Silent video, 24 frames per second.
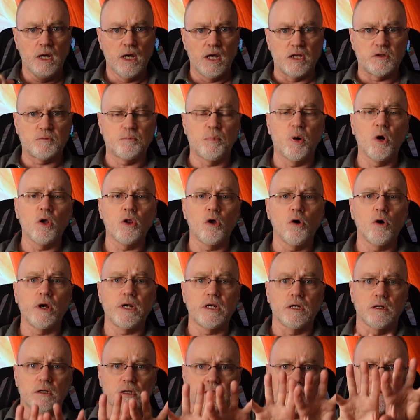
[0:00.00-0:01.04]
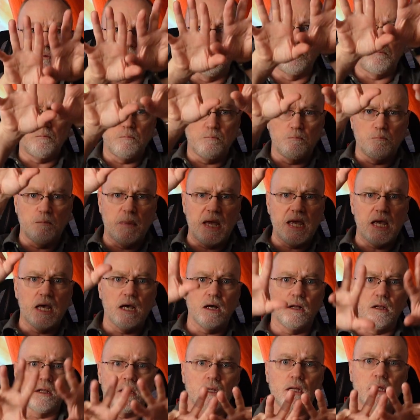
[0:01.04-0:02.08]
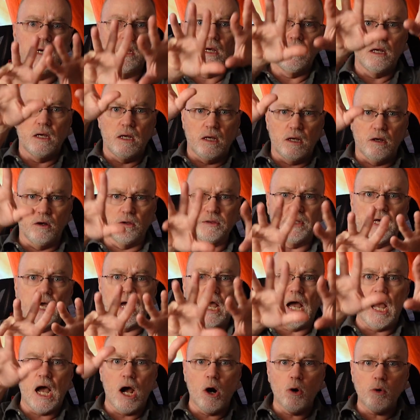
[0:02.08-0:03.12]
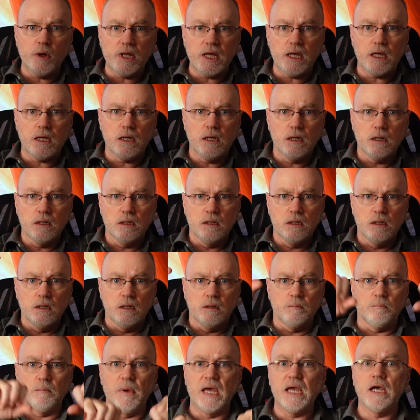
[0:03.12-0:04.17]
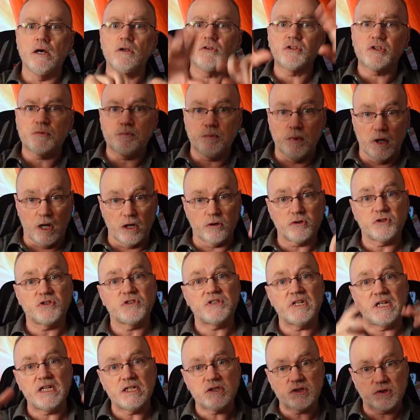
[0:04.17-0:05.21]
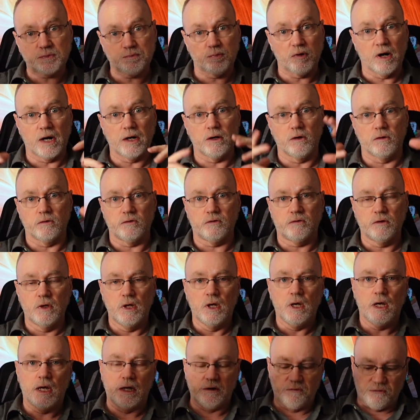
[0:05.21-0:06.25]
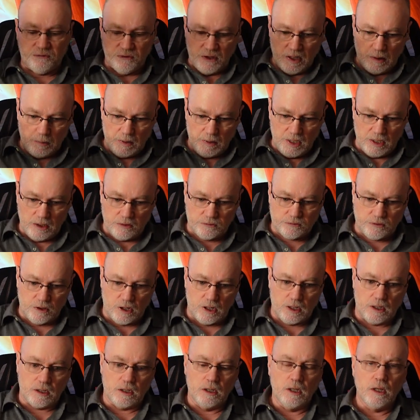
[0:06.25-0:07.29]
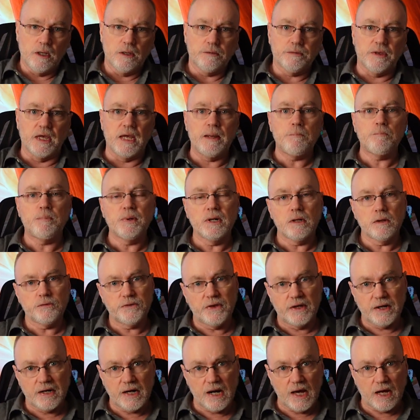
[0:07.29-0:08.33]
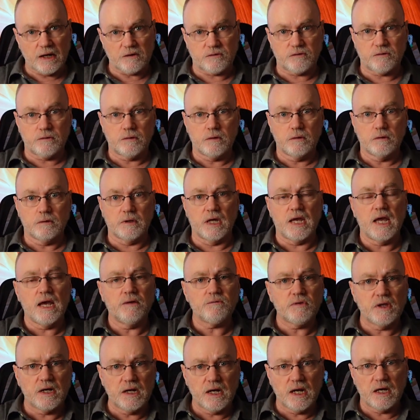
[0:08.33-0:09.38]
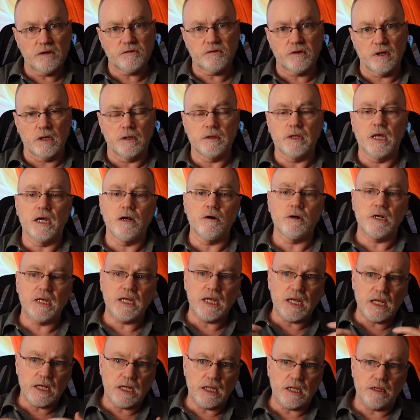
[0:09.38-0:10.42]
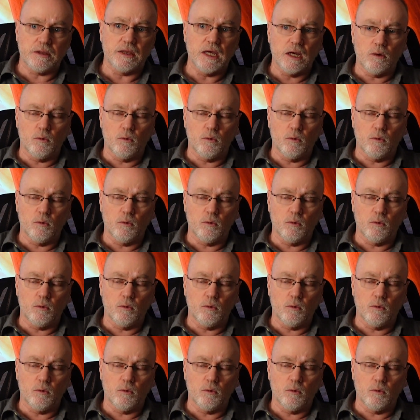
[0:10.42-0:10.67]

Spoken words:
It's poloidal. It's male on the outie. Males are seed spreaders, and females they build the nest. They have the nesting. They're needy.